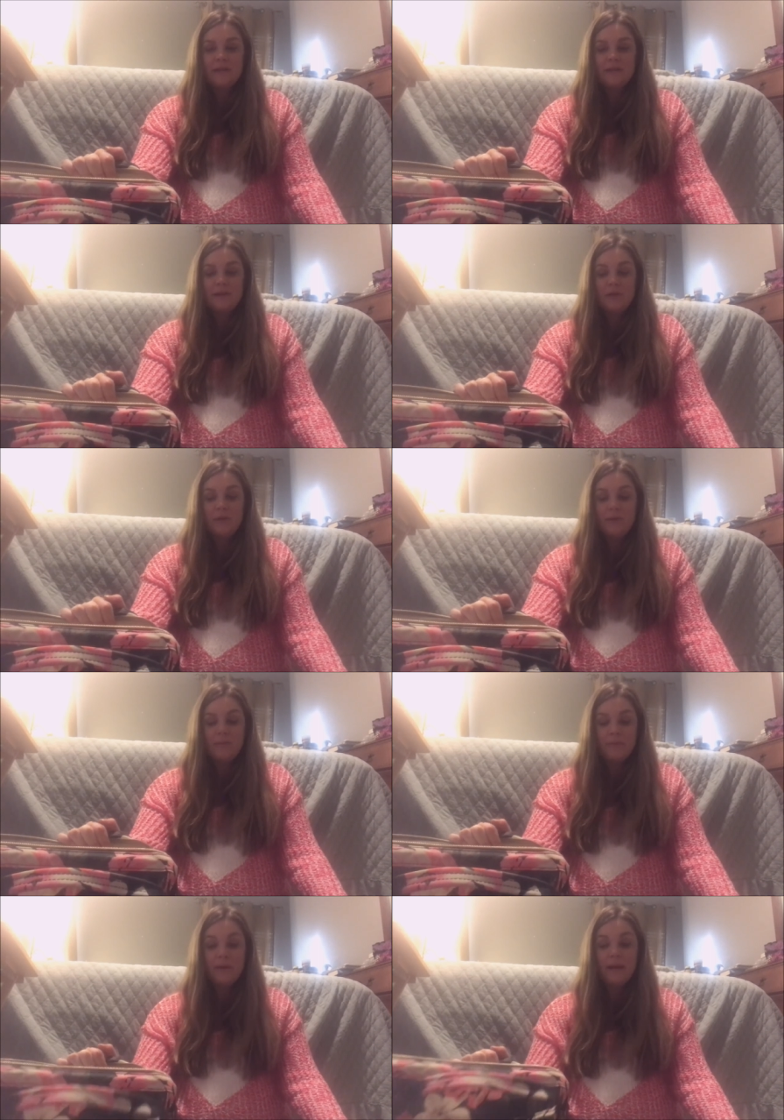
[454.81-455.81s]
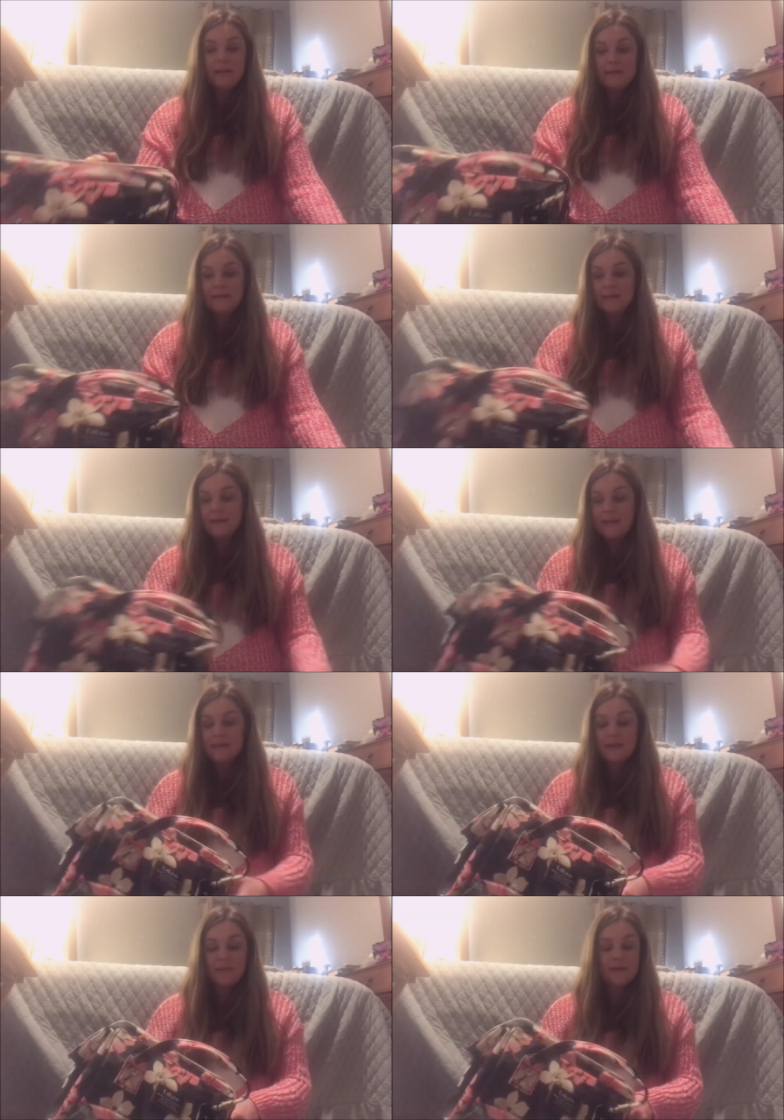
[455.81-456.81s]
So, but
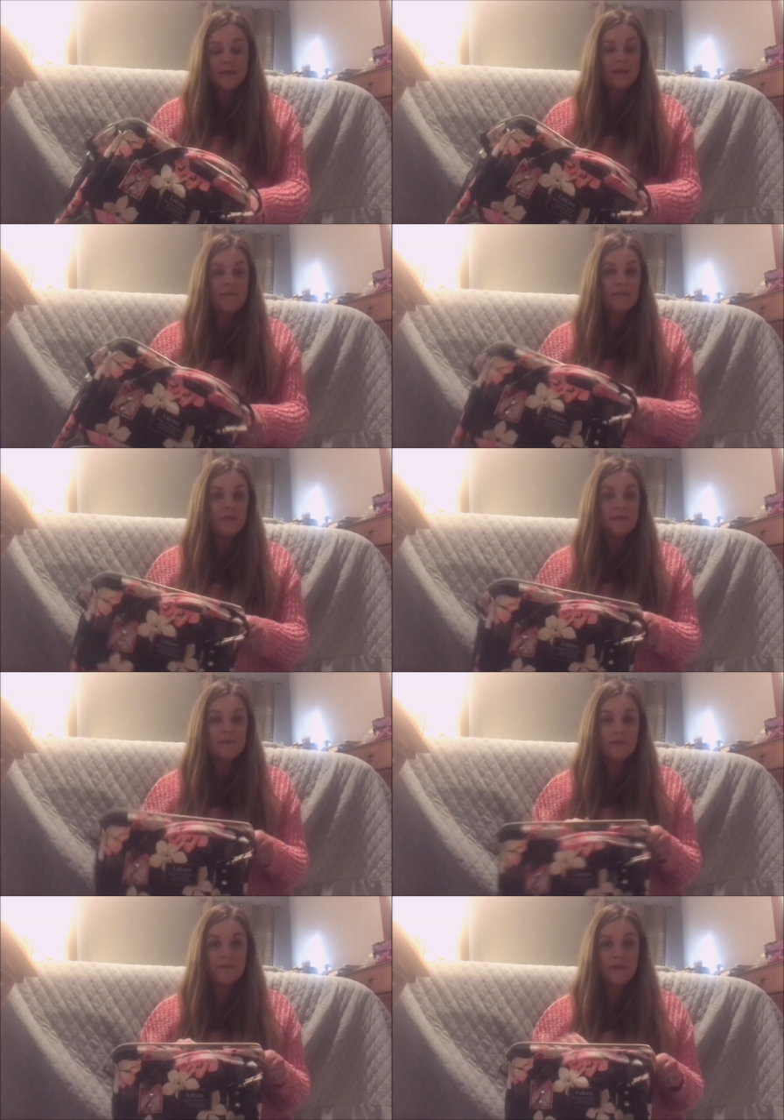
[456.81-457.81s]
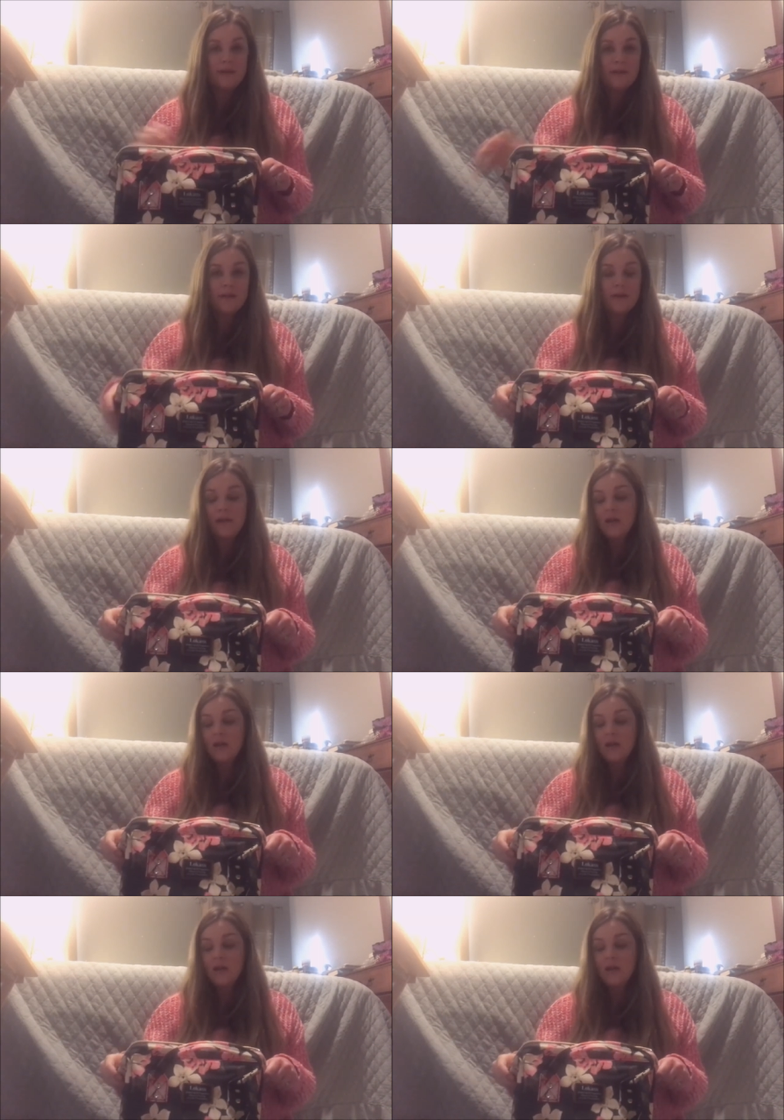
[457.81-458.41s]
yes, I think everything's going to fit in there